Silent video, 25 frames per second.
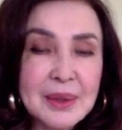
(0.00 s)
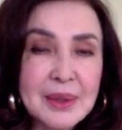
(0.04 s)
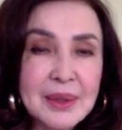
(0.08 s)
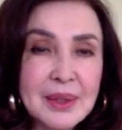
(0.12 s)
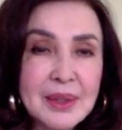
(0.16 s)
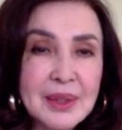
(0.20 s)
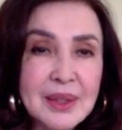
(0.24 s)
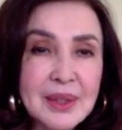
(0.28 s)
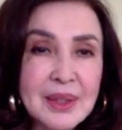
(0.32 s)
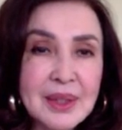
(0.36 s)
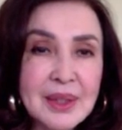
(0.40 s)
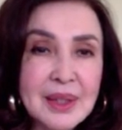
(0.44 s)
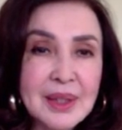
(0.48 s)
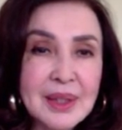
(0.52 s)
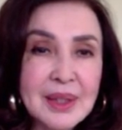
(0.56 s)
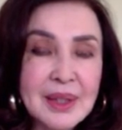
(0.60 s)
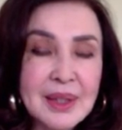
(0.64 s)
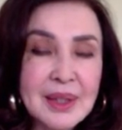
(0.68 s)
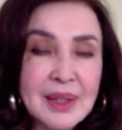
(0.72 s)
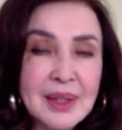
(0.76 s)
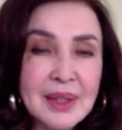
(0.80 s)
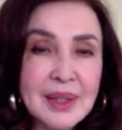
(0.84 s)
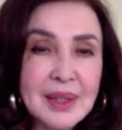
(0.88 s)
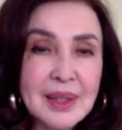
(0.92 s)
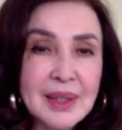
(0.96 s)

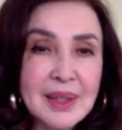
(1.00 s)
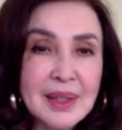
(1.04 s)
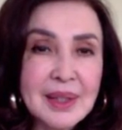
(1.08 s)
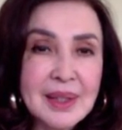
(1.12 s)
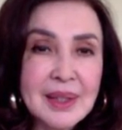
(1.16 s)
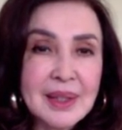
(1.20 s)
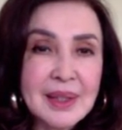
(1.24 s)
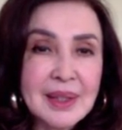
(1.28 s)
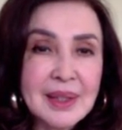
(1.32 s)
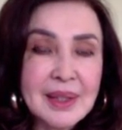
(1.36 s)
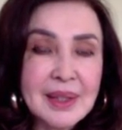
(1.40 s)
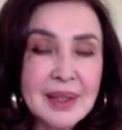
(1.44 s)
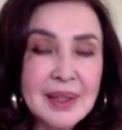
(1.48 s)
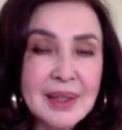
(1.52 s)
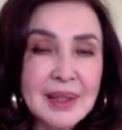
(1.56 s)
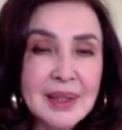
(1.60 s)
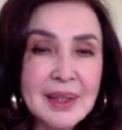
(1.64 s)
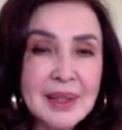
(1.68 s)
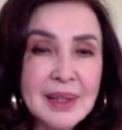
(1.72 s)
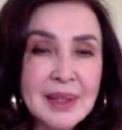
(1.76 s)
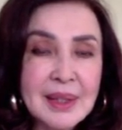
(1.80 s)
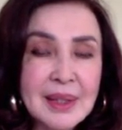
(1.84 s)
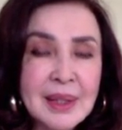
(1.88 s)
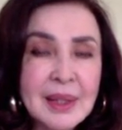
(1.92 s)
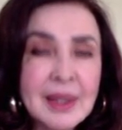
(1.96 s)

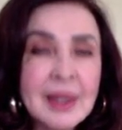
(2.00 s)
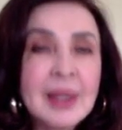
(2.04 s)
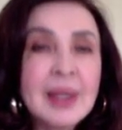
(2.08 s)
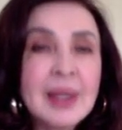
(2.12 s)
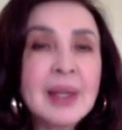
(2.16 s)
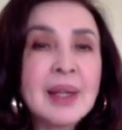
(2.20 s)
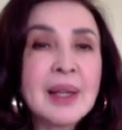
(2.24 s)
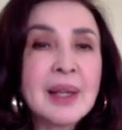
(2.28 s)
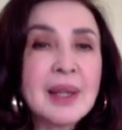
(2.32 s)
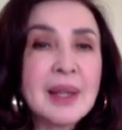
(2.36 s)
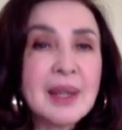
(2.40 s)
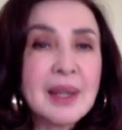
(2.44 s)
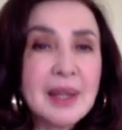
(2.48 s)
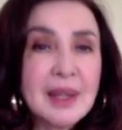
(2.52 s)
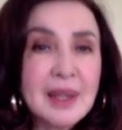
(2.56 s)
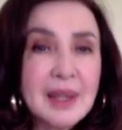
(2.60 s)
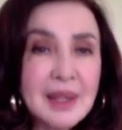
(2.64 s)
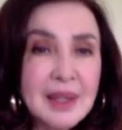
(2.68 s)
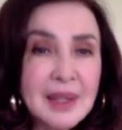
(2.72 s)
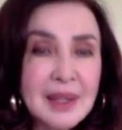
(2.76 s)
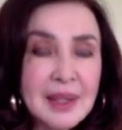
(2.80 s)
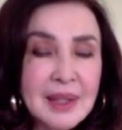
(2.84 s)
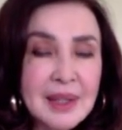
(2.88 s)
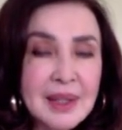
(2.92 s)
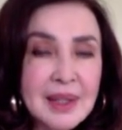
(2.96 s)

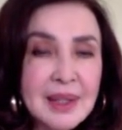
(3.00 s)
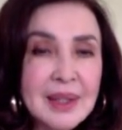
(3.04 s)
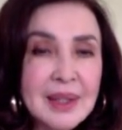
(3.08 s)
(silent)